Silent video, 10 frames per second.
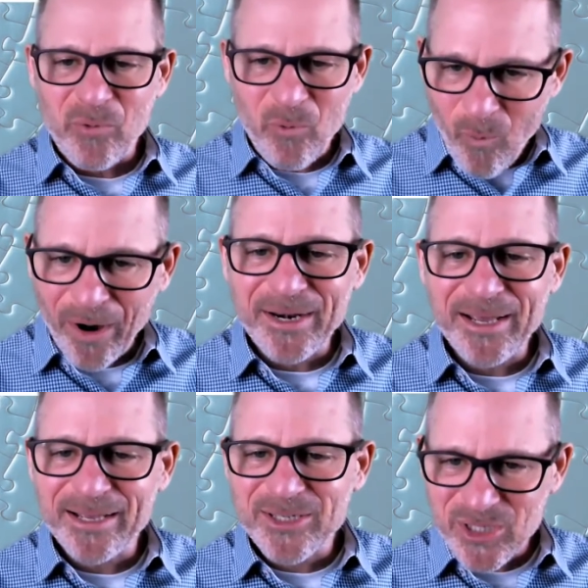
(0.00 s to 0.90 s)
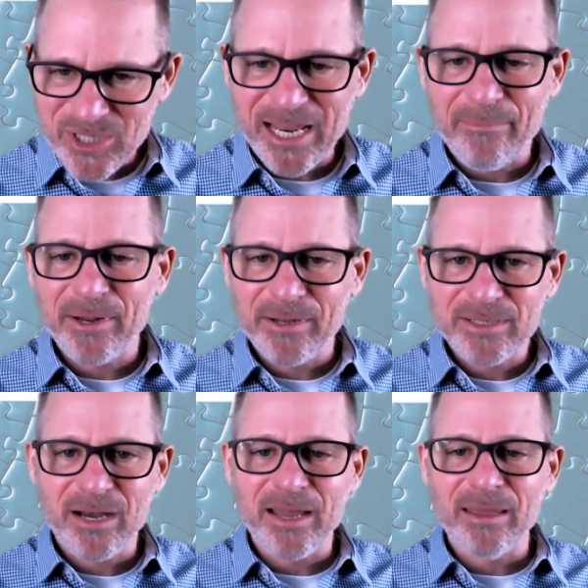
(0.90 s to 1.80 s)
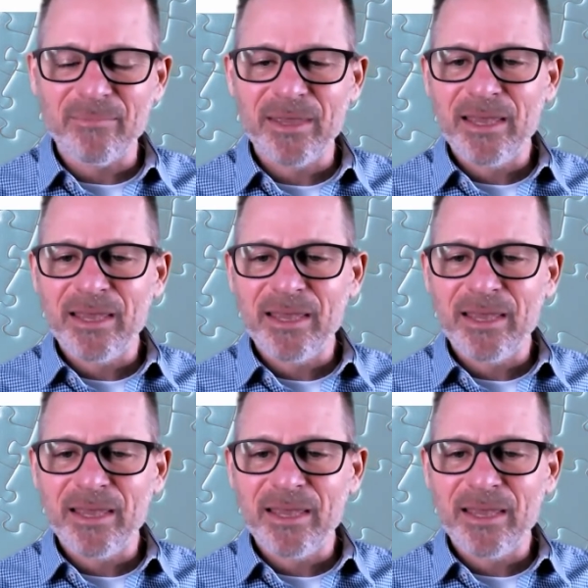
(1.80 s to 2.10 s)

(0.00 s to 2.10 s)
one step at a time.